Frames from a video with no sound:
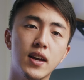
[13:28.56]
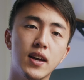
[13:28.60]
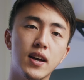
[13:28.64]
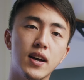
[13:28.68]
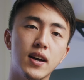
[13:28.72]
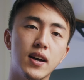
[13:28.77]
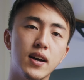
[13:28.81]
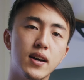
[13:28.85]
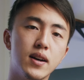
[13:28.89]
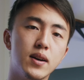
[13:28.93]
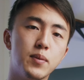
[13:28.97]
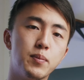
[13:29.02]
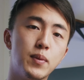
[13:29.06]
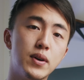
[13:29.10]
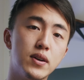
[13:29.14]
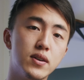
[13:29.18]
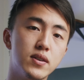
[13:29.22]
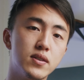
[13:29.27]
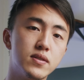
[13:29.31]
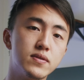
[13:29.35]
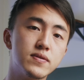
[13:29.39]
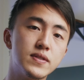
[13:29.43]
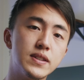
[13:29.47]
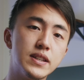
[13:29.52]

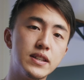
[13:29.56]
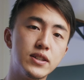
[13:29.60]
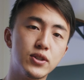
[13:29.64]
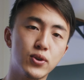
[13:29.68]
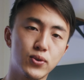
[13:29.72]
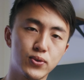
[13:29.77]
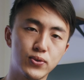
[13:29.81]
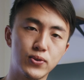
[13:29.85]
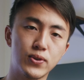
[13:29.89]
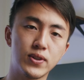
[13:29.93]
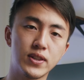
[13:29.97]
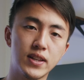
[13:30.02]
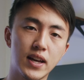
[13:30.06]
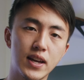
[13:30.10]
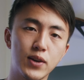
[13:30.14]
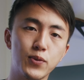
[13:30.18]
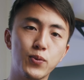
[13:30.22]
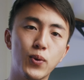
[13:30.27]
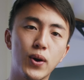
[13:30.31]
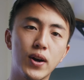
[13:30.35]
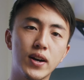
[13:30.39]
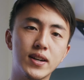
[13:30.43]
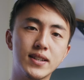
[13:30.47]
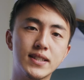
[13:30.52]
of the Yongnuo light
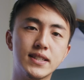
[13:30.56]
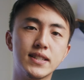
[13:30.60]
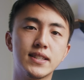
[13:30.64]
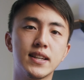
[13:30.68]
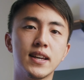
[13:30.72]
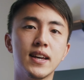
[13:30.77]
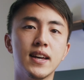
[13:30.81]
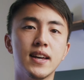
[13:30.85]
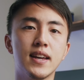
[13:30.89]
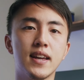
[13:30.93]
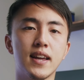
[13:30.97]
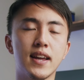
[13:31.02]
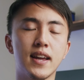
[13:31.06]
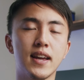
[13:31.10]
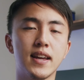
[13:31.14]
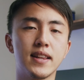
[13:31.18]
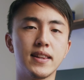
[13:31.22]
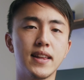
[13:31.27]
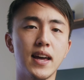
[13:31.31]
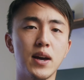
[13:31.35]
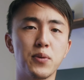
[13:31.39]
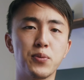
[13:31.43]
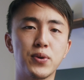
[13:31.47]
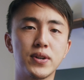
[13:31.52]
wand, and
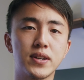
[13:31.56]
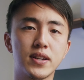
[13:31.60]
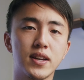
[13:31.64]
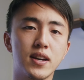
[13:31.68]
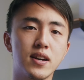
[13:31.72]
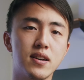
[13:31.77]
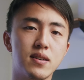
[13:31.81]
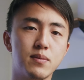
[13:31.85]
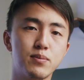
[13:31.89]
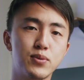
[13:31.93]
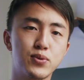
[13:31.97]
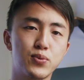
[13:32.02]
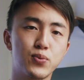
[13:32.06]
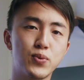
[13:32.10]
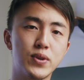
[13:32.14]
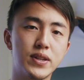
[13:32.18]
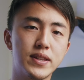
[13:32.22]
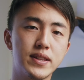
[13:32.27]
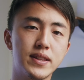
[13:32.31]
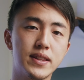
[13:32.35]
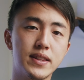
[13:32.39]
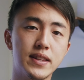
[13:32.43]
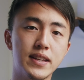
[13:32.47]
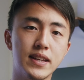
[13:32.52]
that one comes with
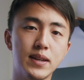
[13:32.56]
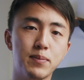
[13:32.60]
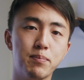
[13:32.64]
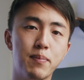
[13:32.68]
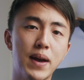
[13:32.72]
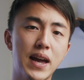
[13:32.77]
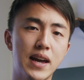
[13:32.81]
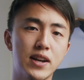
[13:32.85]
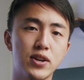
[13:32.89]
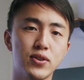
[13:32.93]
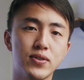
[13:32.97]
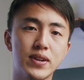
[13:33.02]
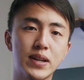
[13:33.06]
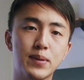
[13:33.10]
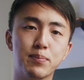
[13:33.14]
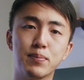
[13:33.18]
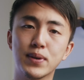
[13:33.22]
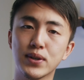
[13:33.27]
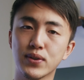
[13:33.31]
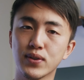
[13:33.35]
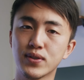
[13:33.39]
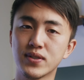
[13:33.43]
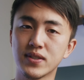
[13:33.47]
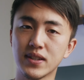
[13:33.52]
the battery
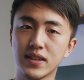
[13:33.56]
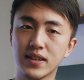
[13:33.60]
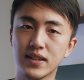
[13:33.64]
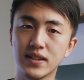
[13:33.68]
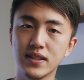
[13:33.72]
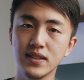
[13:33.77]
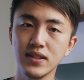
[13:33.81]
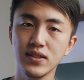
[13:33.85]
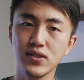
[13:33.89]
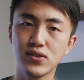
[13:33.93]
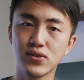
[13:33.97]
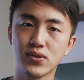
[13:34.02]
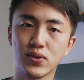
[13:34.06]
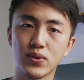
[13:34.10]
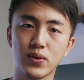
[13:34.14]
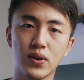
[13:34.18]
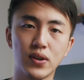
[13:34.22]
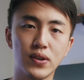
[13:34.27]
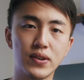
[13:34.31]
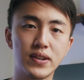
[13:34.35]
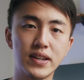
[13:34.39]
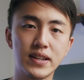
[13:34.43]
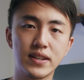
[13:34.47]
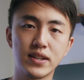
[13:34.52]
built in, so all
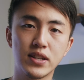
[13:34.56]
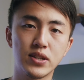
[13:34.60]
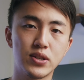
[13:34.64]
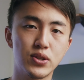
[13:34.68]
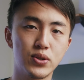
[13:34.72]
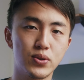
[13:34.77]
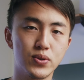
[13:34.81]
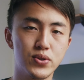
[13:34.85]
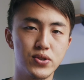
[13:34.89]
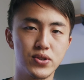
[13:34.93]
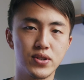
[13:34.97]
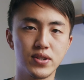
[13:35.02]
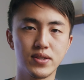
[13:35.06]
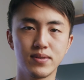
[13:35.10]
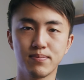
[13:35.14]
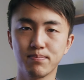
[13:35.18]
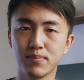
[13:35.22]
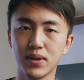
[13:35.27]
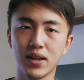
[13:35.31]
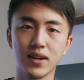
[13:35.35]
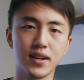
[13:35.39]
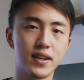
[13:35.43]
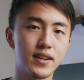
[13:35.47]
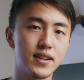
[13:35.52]
you need to do is just
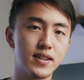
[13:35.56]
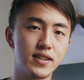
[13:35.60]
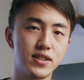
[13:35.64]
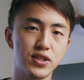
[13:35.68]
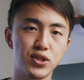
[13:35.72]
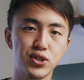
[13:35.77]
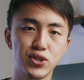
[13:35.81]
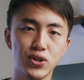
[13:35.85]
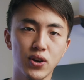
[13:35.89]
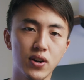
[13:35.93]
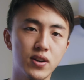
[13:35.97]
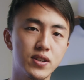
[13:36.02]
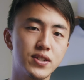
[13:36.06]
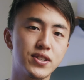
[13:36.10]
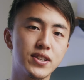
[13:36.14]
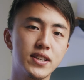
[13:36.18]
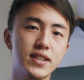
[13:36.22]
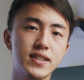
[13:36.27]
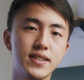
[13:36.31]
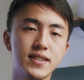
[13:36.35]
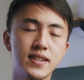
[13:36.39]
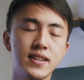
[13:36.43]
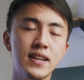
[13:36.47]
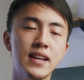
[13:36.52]
plug it in to charge
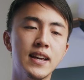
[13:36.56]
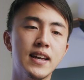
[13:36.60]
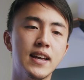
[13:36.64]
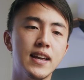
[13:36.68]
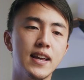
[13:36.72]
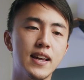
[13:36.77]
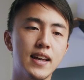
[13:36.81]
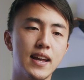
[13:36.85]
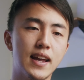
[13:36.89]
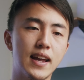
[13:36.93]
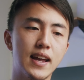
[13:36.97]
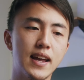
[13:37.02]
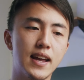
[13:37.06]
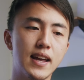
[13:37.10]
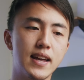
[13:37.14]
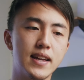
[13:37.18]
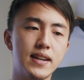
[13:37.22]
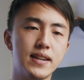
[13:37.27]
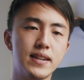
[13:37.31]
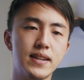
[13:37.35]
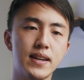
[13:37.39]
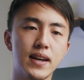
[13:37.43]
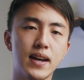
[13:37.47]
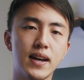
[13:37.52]
it,
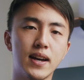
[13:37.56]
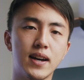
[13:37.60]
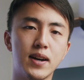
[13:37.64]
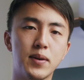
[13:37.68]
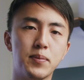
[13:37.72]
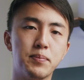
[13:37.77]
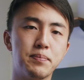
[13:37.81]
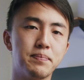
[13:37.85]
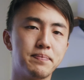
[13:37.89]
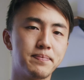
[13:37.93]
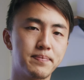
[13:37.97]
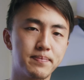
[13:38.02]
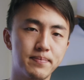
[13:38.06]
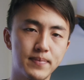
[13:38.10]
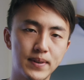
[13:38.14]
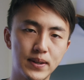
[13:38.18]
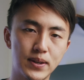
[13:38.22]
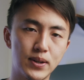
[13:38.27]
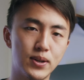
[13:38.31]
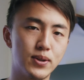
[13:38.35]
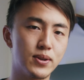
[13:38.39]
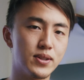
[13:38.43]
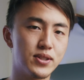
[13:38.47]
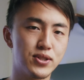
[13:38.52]
and you
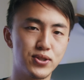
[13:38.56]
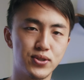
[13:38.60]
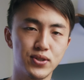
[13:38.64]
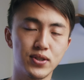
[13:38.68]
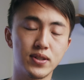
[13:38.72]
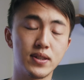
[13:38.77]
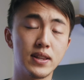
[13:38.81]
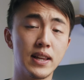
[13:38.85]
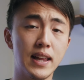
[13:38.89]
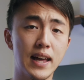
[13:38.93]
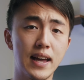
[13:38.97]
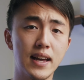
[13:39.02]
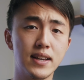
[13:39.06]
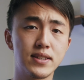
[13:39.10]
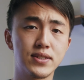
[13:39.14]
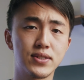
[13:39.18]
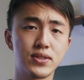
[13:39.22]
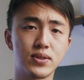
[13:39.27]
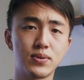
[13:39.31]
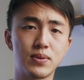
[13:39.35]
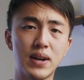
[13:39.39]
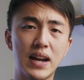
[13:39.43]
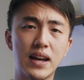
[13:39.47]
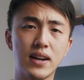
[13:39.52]
know, it should last
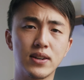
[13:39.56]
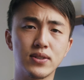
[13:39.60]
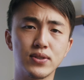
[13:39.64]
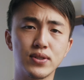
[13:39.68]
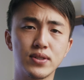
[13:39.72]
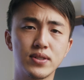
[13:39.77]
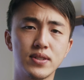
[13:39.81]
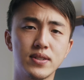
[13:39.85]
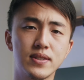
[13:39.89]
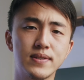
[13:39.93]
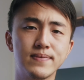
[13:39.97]
around